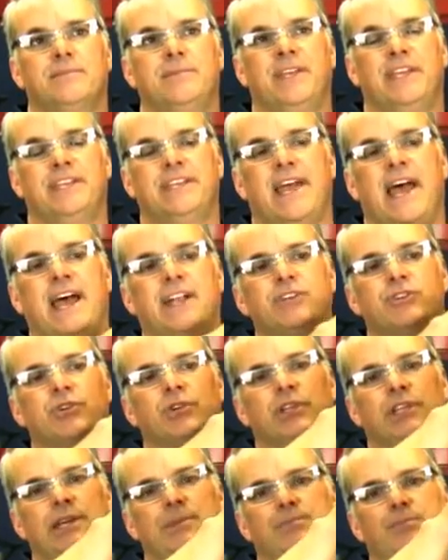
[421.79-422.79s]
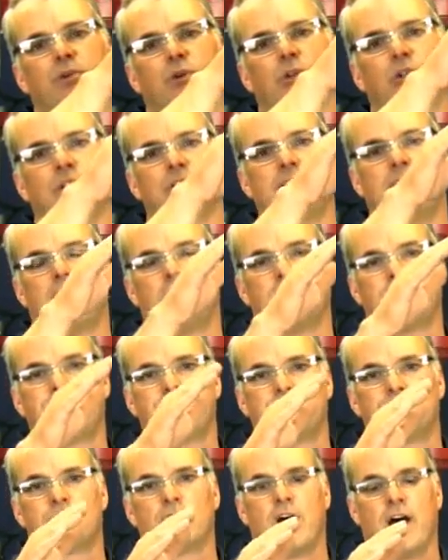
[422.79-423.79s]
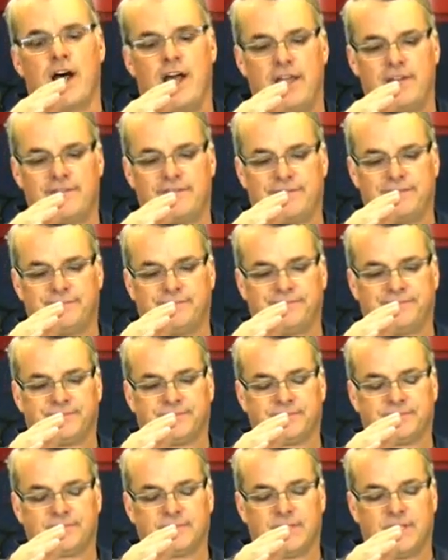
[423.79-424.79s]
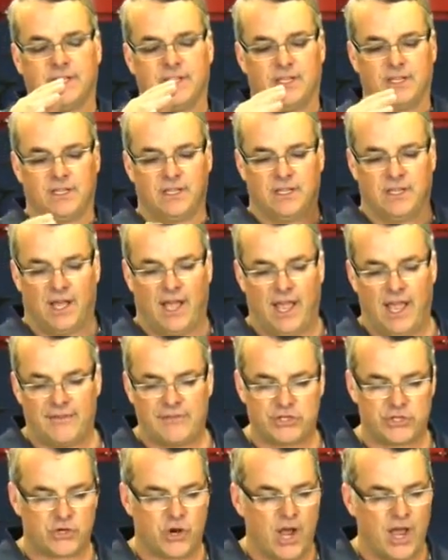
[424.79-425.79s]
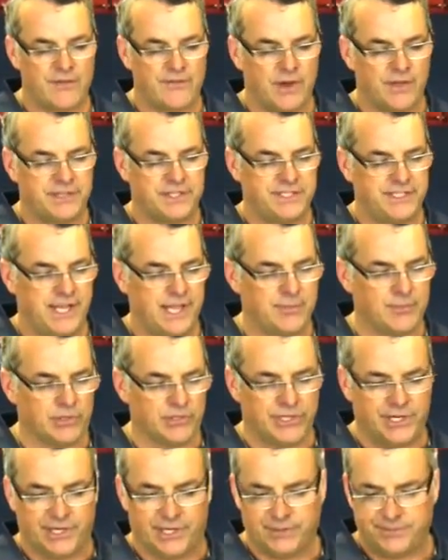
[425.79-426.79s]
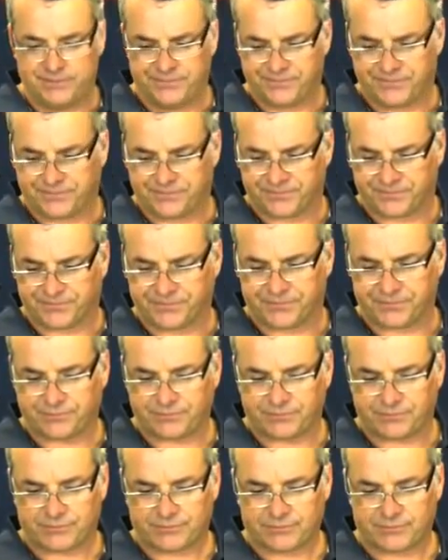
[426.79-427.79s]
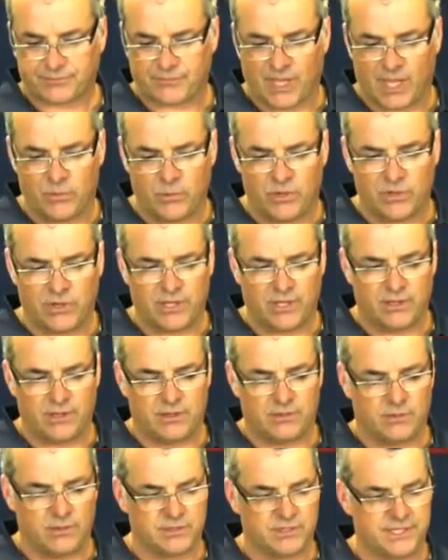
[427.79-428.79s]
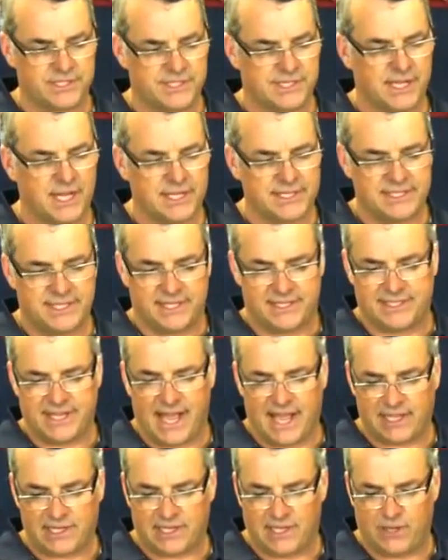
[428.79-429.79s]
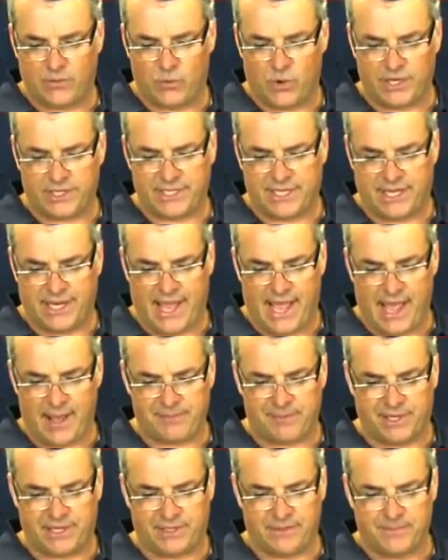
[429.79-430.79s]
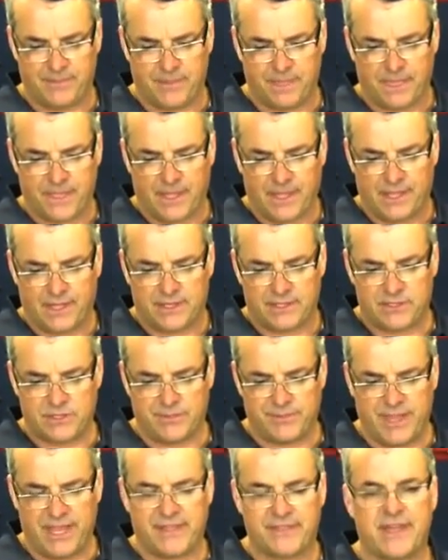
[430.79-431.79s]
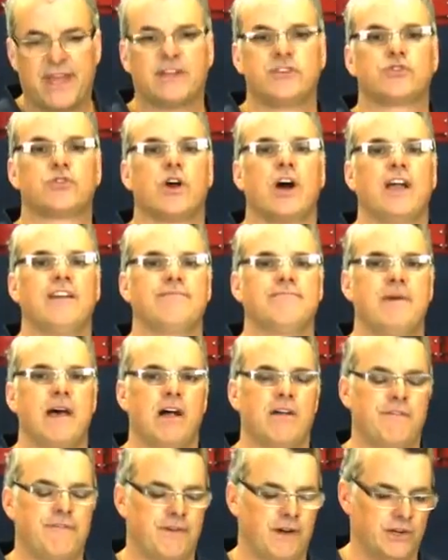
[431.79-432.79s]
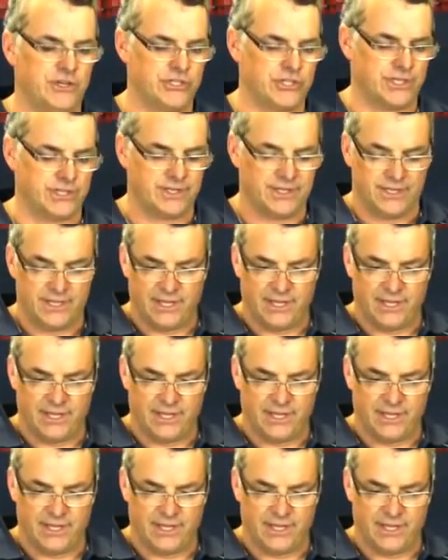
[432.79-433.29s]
be naturally pulled out of the drive. I have a drive on the table here, and we'll discuss exactly what can happen to make that drive malfunction.